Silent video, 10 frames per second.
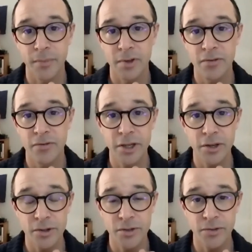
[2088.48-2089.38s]

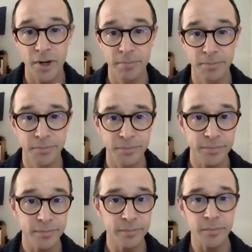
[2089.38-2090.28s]
figures from
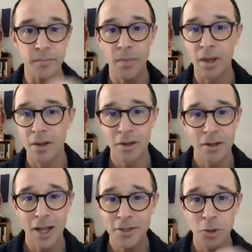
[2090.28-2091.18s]

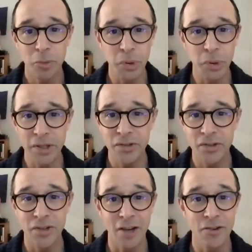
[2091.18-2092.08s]
classical Buddhist
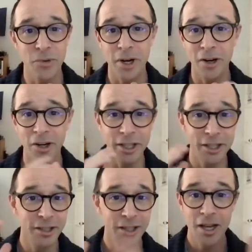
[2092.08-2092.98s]

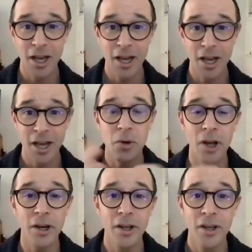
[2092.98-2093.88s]
statuary and so
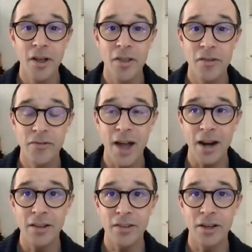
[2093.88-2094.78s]
on, the
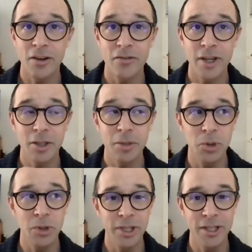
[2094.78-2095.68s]
fact that they're
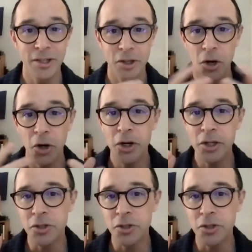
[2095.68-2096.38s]
available in a garden